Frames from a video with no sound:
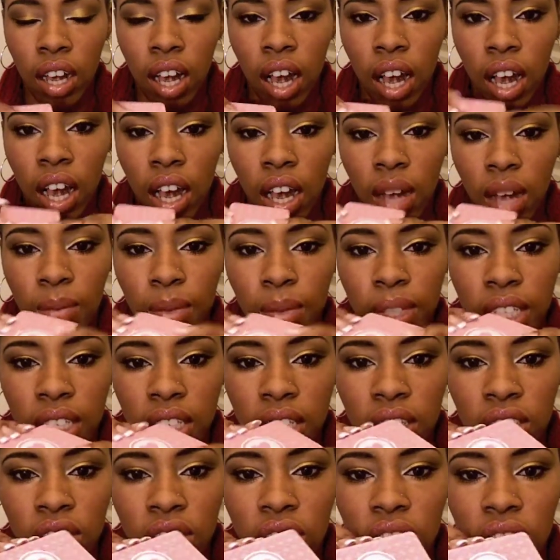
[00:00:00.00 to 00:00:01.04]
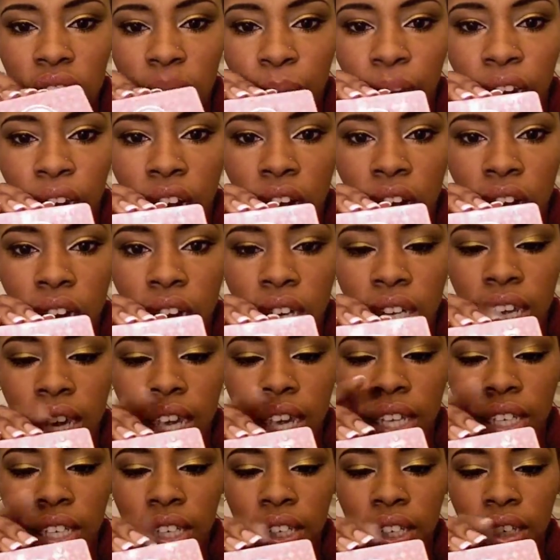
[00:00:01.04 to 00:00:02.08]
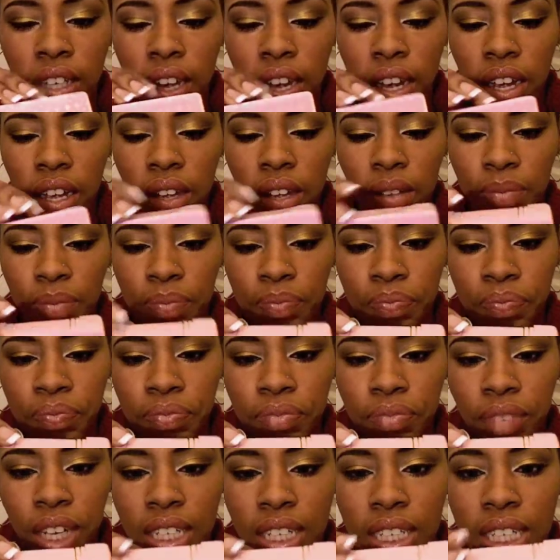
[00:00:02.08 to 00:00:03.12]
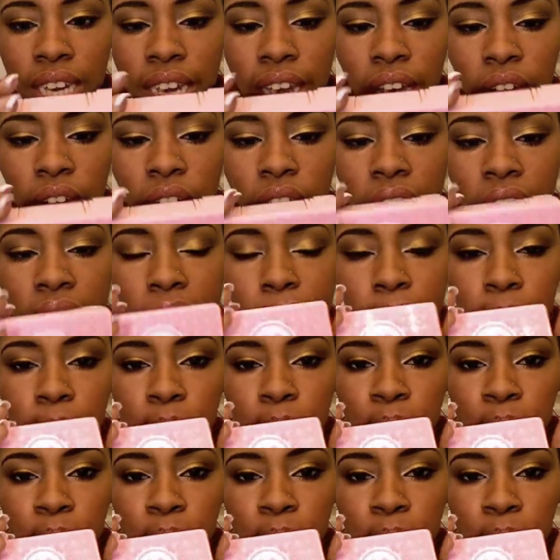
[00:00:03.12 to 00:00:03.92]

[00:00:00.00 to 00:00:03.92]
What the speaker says: But this is just in my hard candy takeout kit.